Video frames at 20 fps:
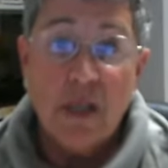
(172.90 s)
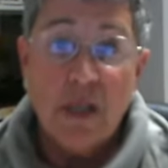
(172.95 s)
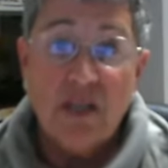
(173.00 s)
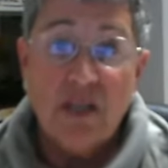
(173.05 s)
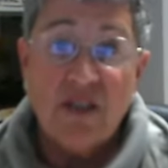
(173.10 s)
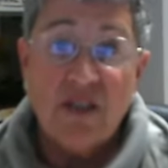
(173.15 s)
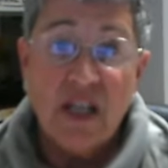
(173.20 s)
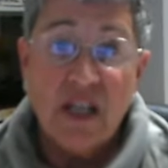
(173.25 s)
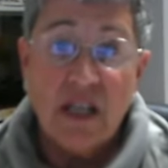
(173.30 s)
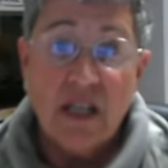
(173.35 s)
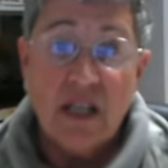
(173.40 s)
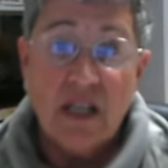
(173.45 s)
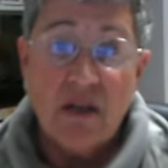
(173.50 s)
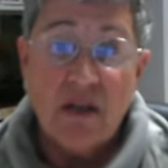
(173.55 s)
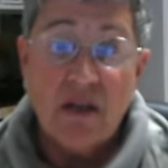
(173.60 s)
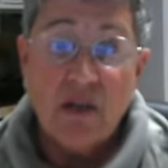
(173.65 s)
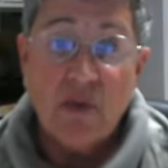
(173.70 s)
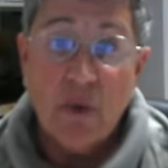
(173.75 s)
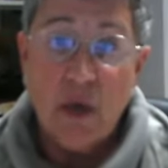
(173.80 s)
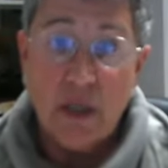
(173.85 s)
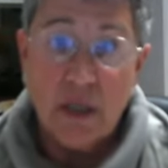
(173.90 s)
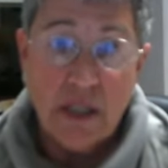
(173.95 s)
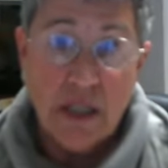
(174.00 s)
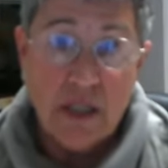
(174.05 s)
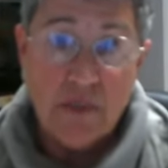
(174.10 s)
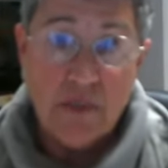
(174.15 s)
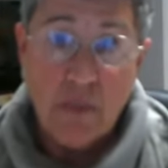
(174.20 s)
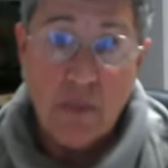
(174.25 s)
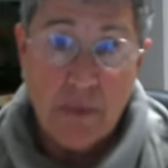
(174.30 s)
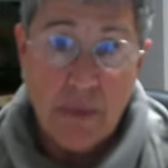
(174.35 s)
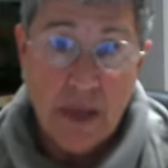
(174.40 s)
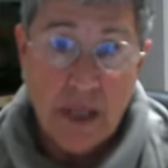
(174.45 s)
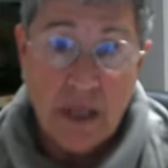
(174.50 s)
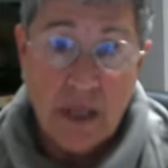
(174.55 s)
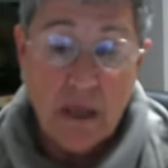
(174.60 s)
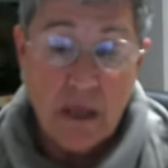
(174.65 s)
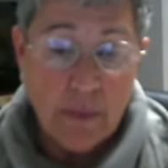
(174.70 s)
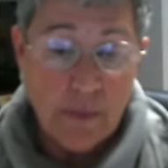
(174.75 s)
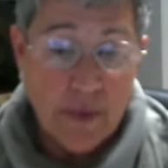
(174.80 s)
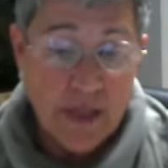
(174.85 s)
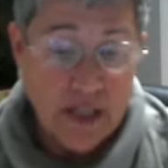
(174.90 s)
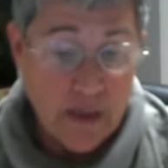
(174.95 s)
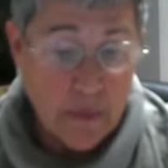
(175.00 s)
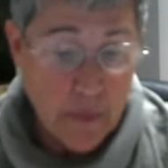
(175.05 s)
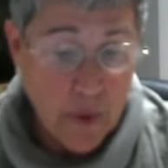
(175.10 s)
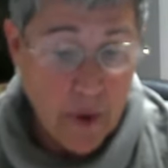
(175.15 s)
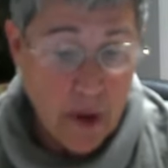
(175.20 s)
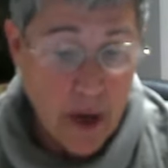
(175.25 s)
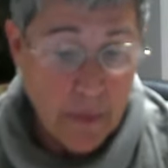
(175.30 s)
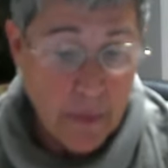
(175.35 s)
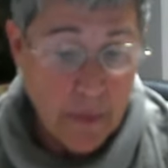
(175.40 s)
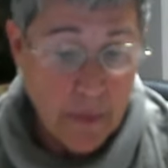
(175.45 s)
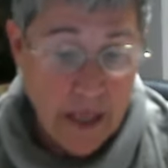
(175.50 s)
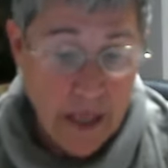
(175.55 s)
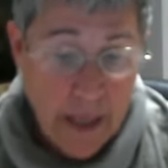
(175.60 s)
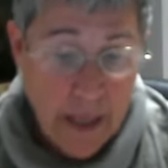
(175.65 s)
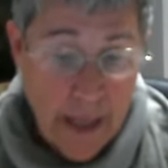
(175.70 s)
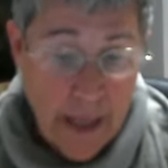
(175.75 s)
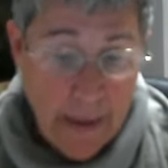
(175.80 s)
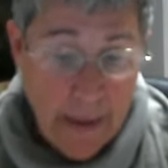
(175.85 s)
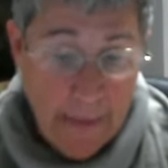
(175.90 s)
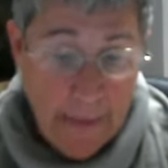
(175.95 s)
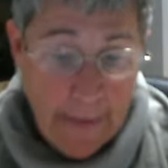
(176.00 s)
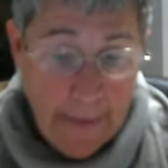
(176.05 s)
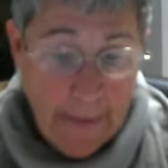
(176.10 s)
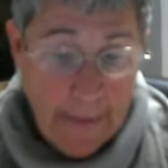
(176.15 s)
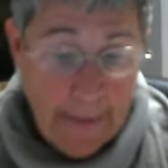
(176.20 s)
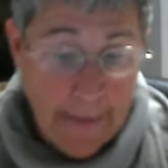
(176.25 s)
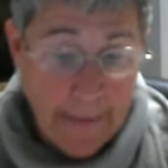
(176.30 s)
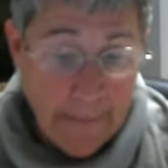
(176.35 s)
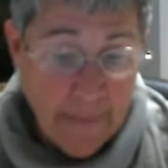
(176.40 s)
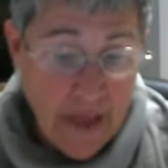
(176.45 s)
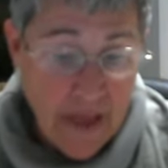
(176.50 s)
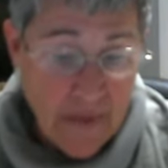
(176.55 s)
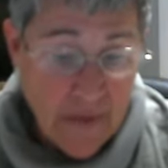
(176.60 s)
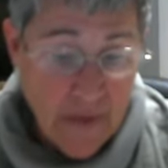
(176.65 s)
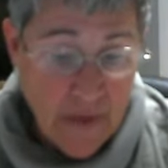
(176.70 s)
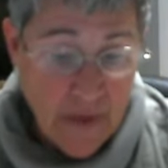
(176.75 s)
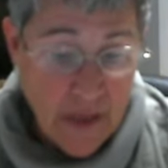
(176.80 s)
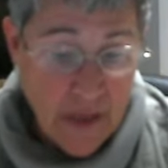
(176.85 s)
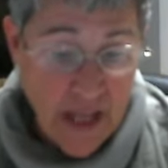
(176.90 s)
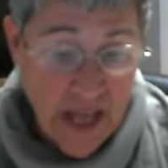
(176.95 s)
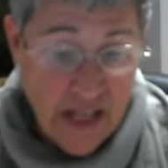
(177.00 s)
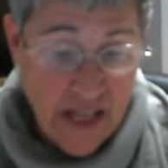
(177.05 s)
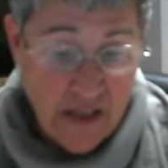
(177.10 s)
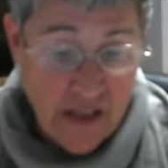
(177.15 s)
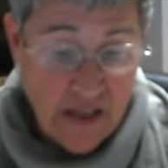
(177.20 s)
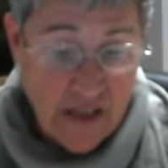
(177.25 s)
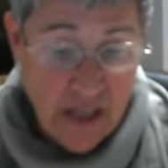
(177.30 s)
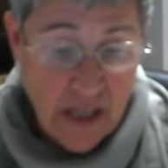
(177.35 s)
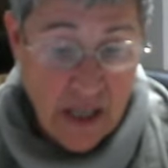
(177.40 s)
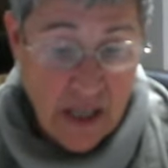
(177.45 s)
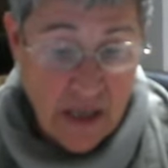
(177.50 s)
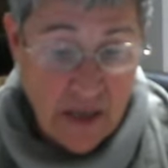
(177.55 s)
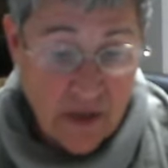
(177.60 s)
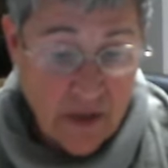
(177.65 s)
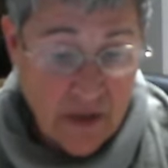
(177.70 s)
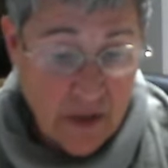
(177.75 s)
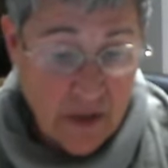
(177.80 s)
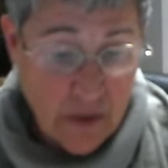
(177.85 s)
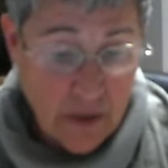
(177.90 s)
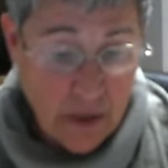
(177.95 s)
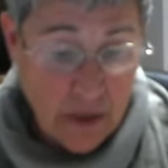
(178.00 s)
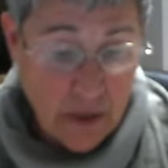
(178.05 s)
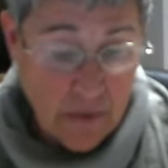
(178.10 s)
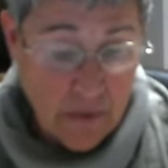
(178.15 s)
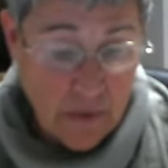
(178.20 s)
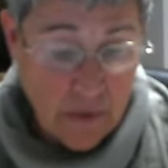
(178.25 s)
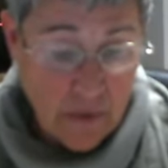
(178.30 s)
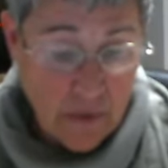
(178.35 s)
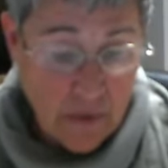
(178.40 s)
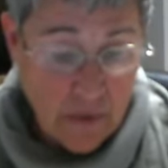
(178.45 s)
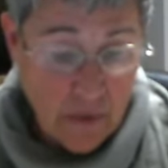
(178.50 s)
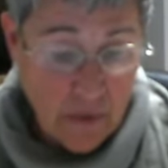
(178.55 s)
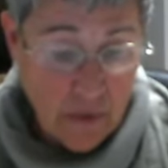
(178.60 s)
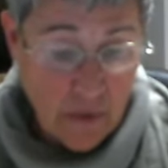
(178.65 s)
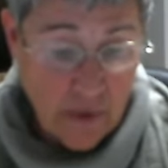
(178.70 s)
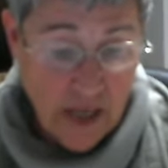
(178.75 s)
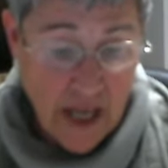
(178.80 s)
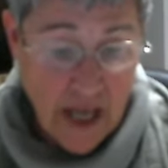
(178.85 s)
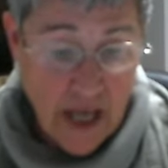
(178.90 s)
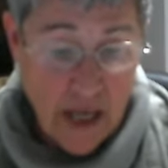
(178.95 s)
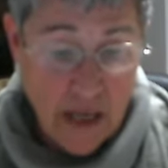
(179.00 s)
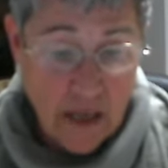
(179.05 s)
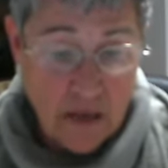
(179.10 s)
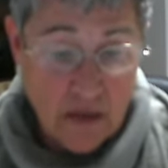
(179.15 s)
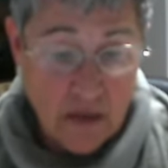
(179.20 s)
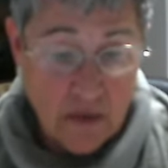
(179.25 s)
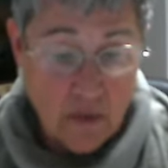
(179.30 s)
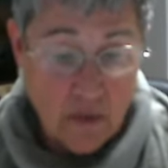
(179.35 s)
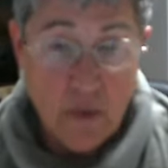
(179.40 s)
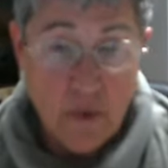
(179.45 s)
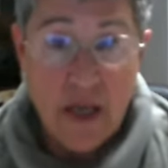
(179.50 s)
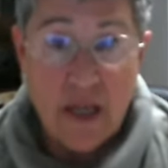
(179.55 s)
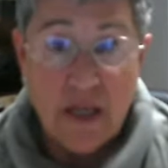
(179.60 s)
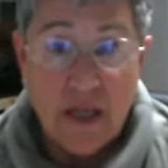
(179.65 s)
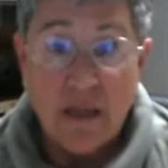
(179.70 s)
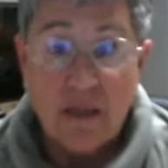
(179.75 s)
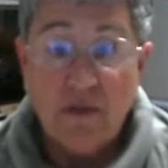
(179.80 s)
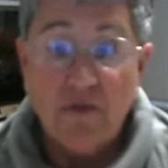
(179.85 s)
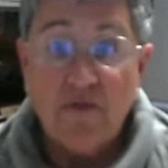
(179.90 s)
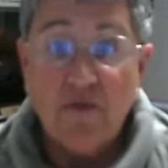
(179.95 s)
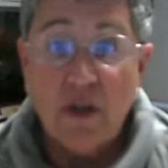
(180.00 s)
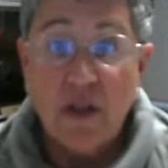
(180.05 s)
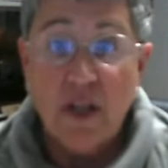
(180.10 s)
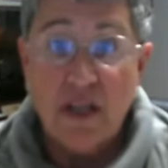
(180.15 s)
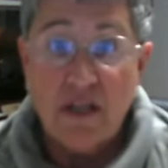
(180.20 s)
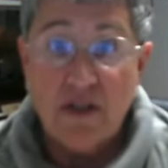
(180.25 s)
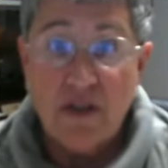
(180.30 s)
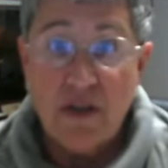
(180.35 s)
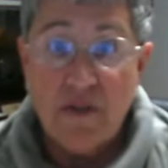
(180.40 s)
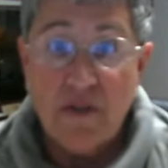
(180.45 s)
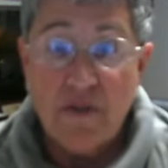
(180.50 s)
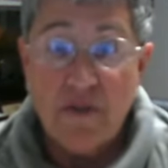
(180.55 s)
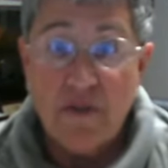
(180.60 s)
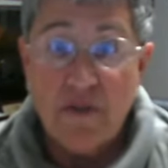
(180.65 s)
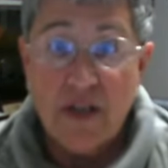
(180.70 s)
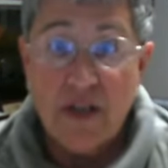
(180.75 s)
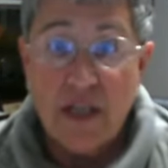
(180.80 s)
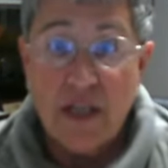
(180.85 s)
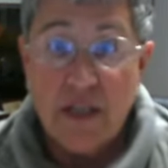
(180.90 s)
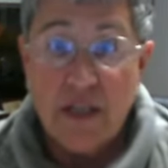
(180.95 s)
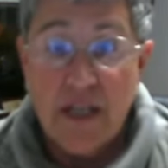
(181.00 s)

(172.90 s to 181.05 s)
secondary dwelling is permitted on a piece of property. And then the last thing is you can't rent it for less than 30